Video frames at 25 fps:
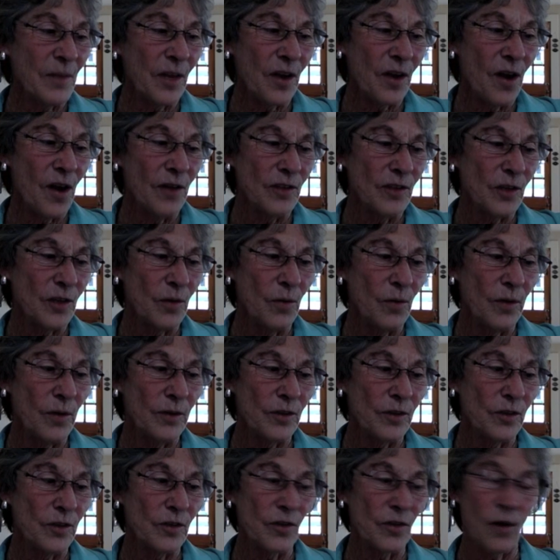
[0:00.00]
some of the
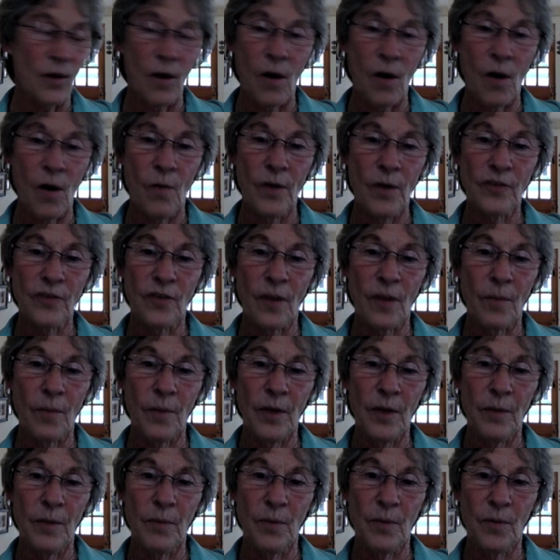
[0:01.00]
consequences are always
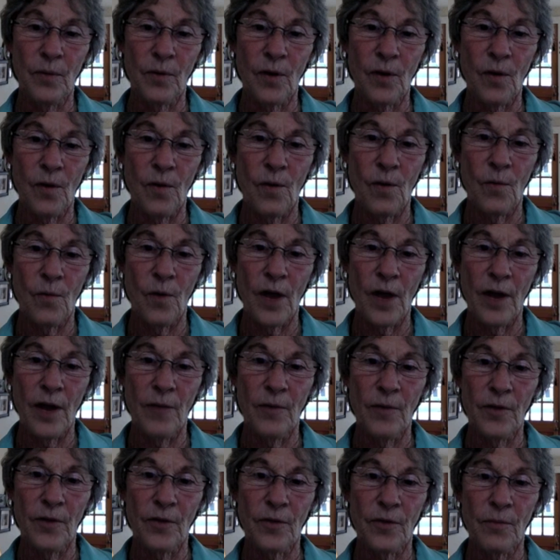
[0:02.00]
that people go
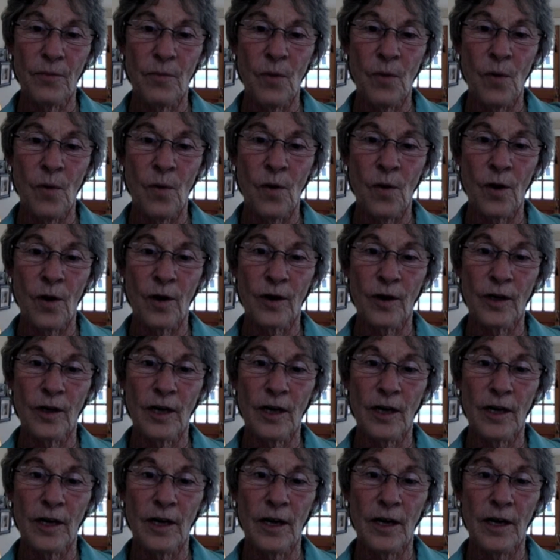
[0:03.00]
away with
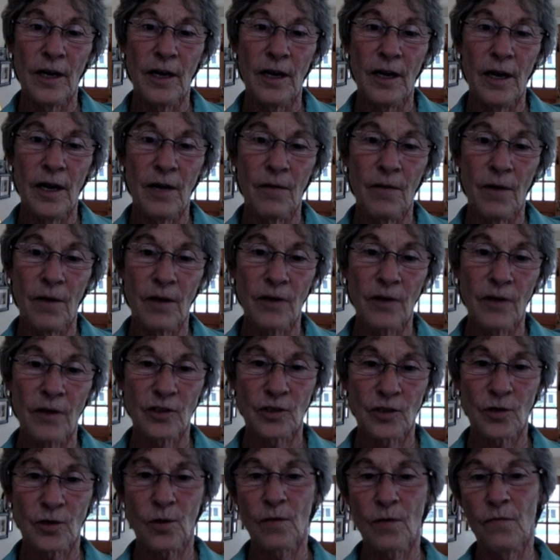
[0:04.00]
more
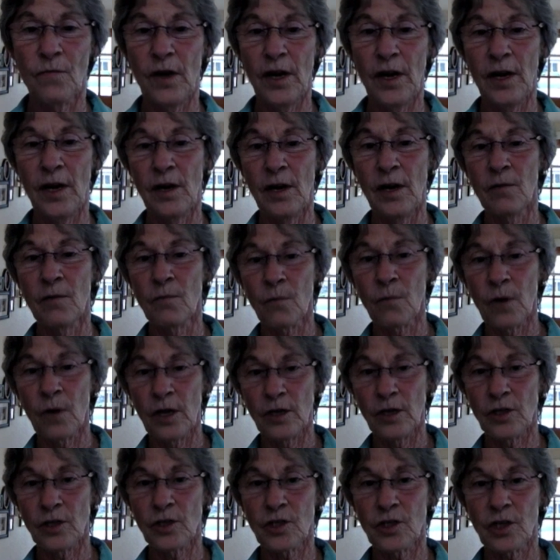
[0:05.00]
sort of an
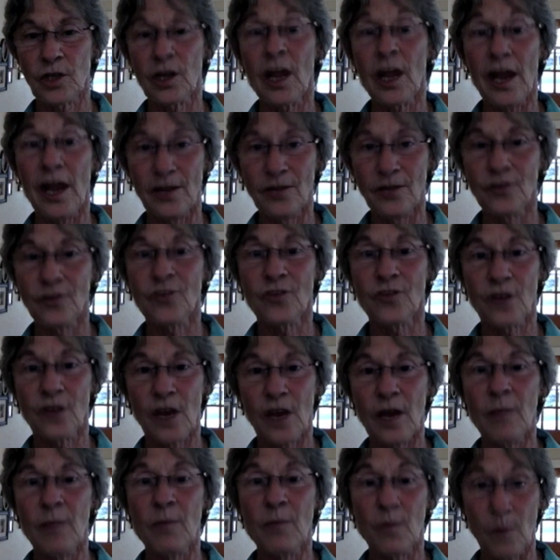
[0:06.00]
enriched
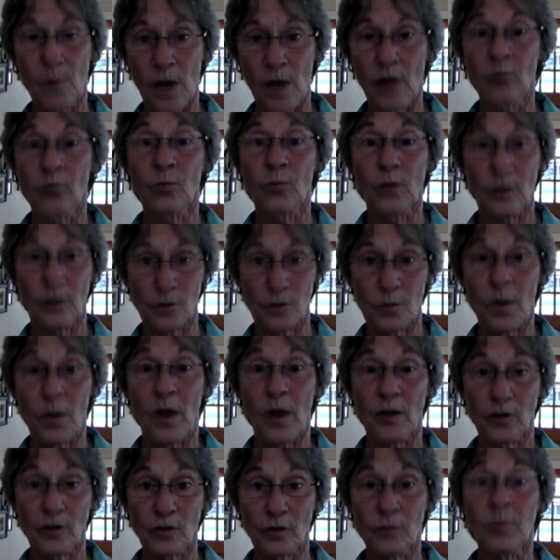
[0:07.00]
landscape around what's
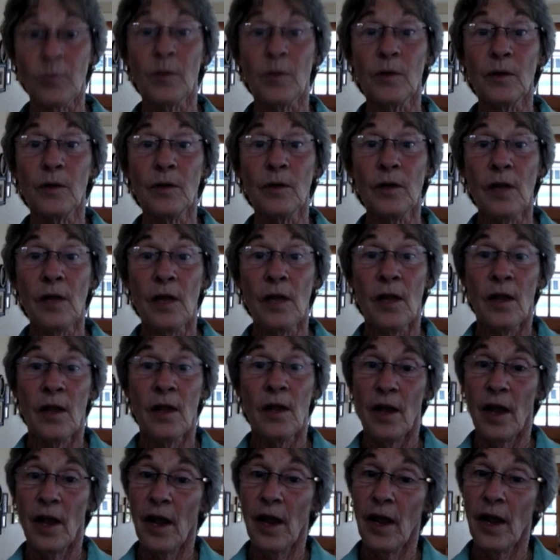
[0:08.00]
possible,
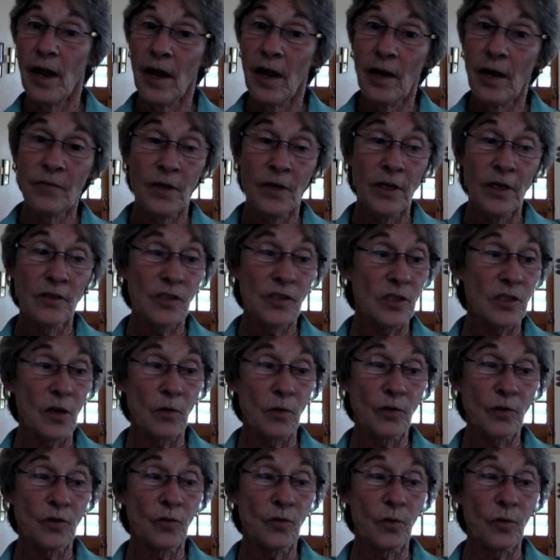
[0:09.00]
and that
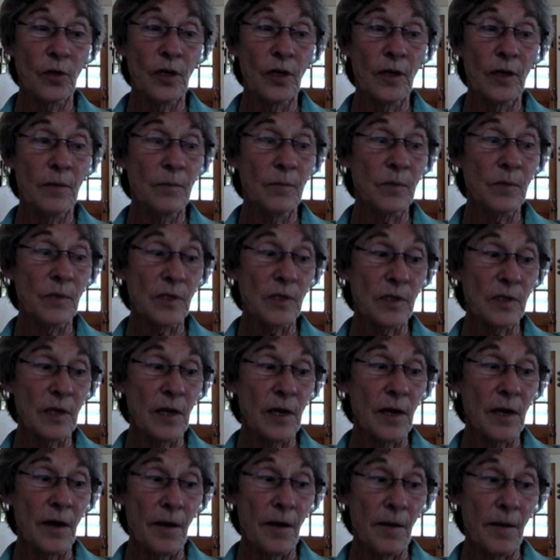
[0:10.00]
those dreams,
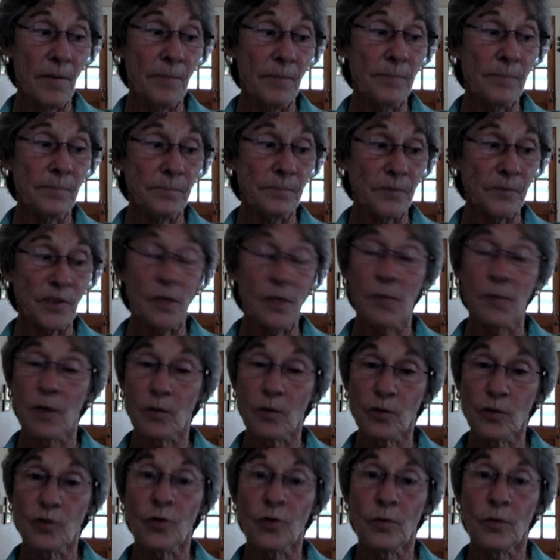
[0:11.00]
some of
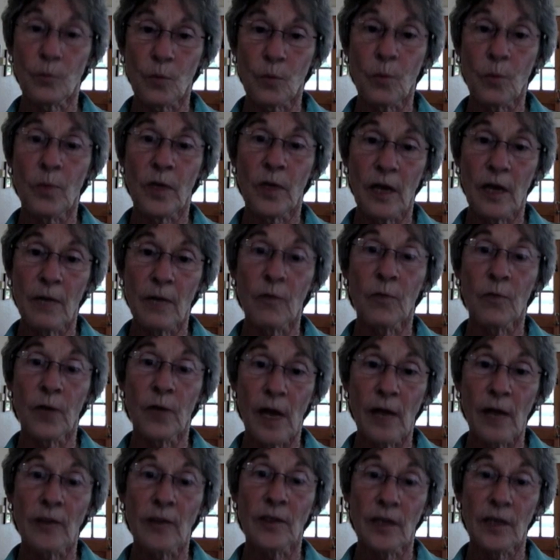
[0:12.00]
those dreams will become a
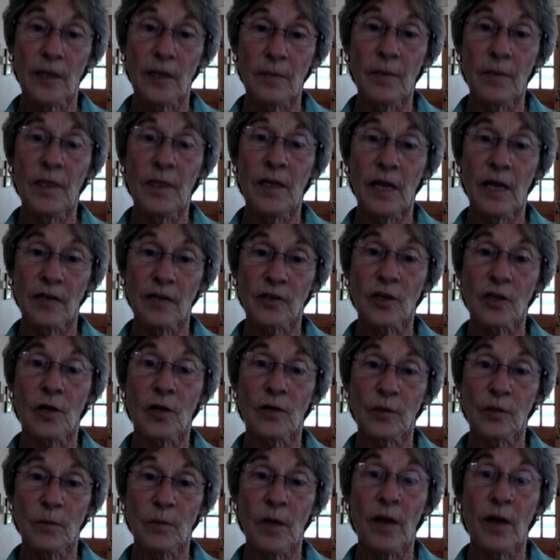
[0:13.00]
reality. I mean, that's
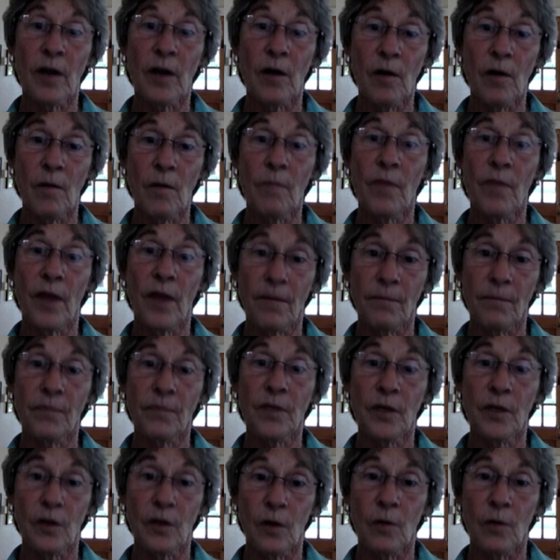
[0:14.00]
always my hope,
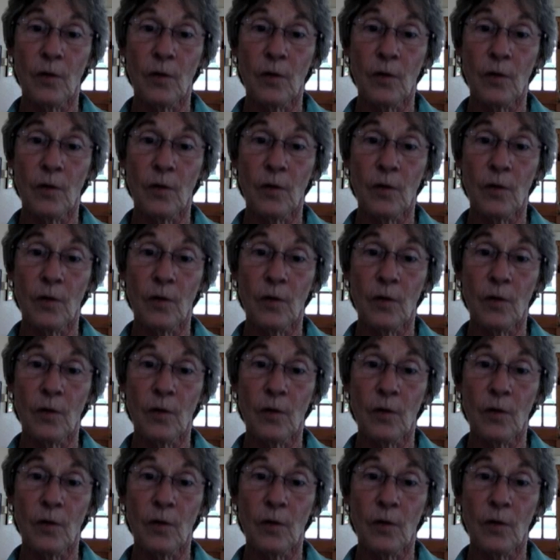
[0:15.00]
that,